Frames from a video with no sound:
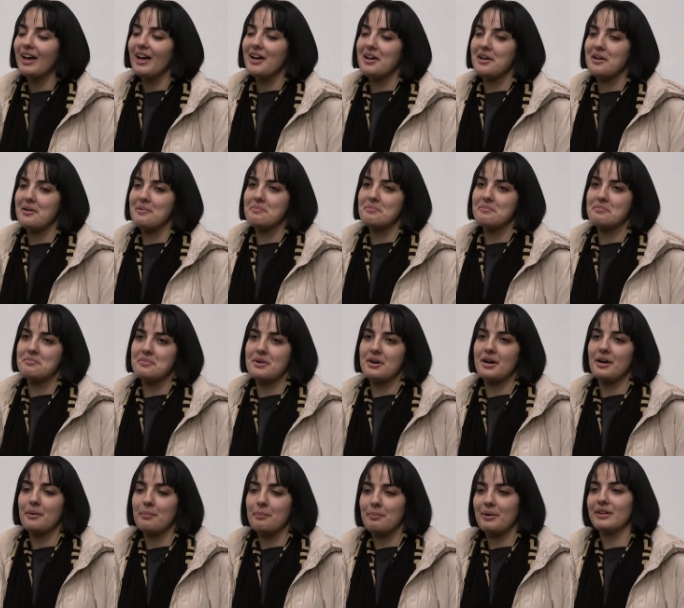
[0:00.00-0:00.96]
Um,
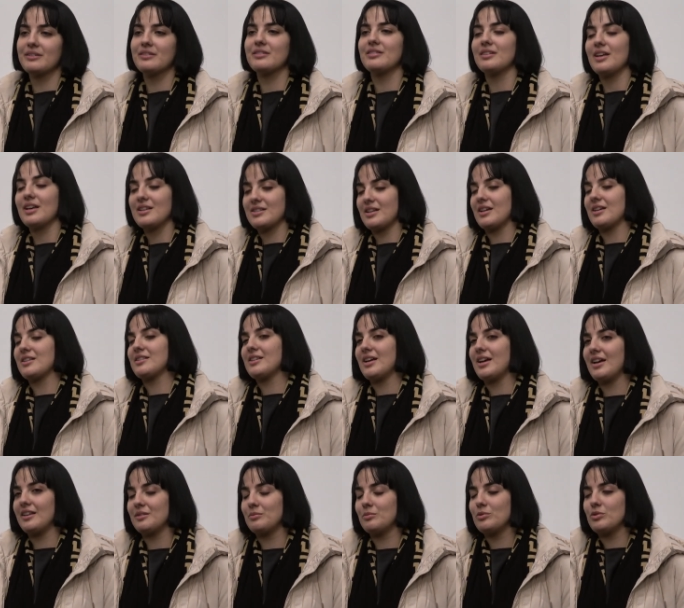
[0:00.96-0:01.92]
but as I
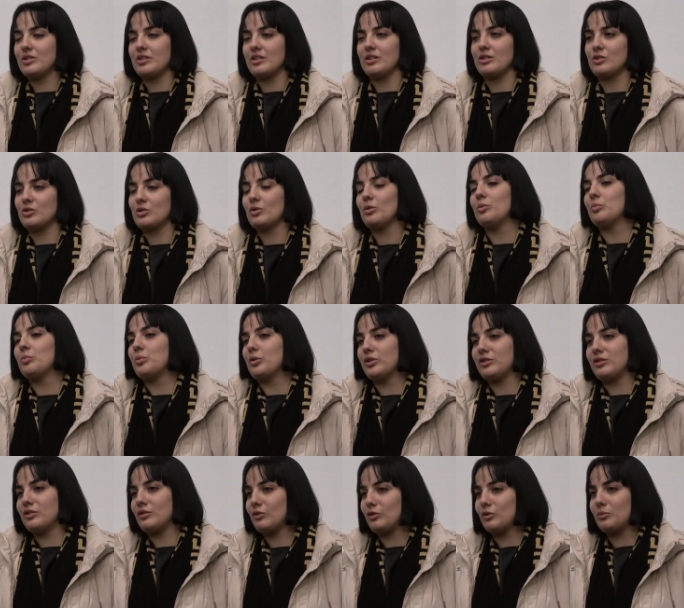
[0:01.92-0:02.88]
said, music is so
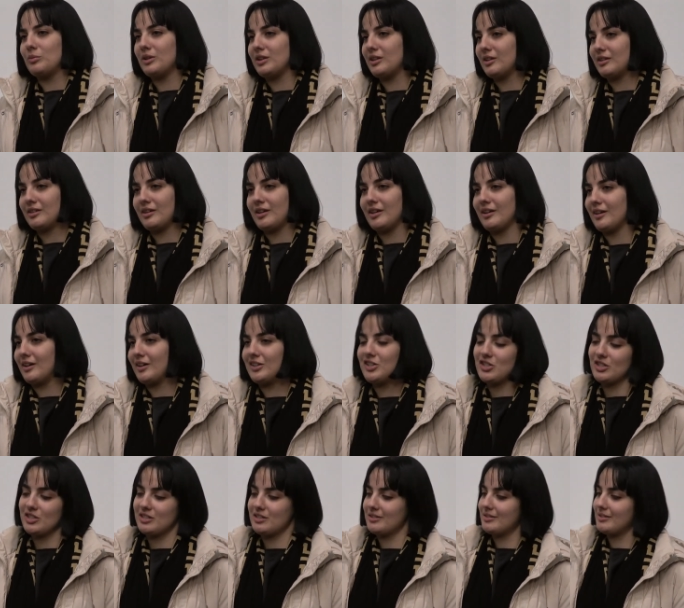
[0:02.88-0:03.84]
important to me that I can't
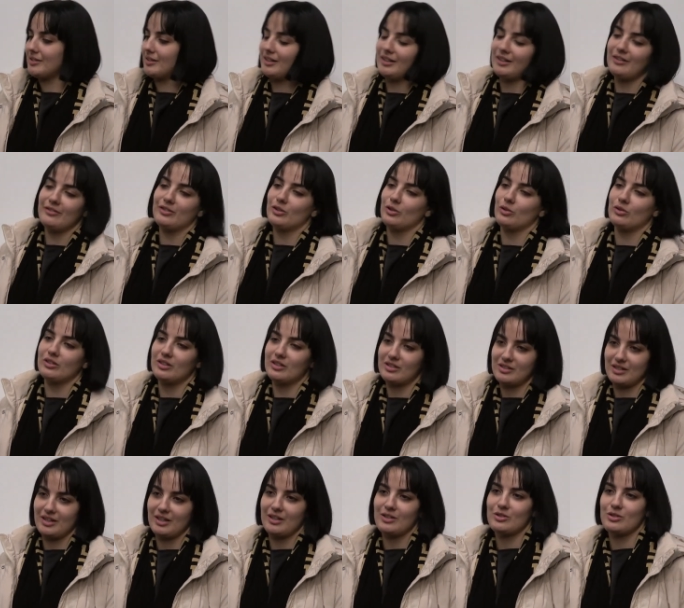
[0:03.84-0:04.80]
just leave it on the
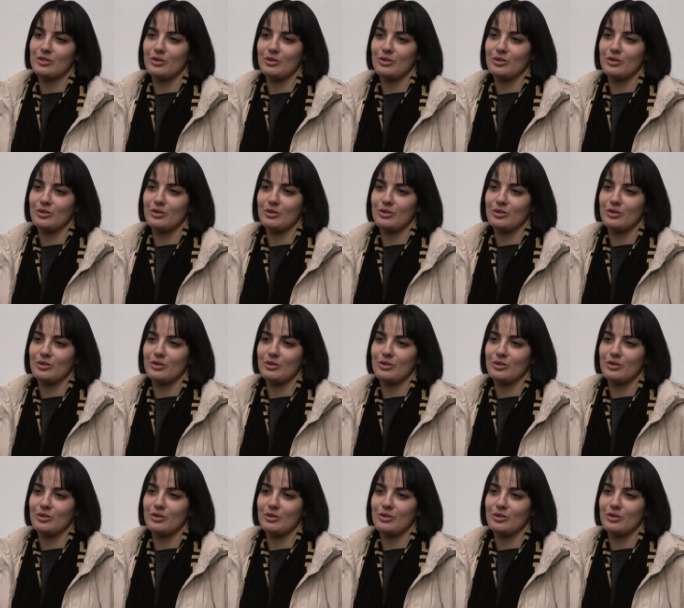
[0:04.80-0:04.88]
side.